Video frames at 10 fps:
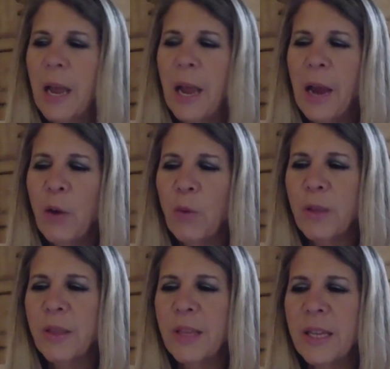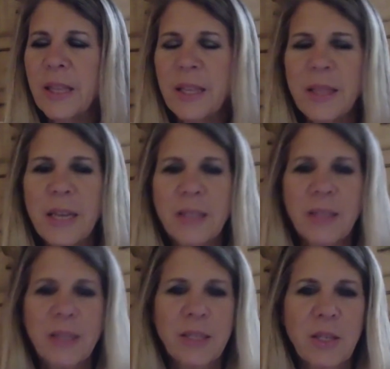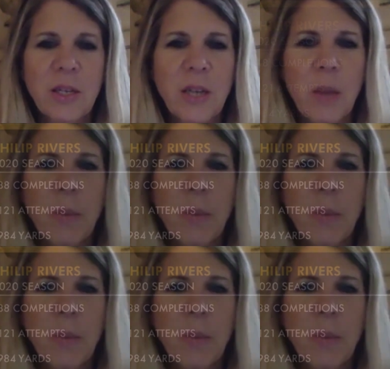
I don't really think that that that's going to come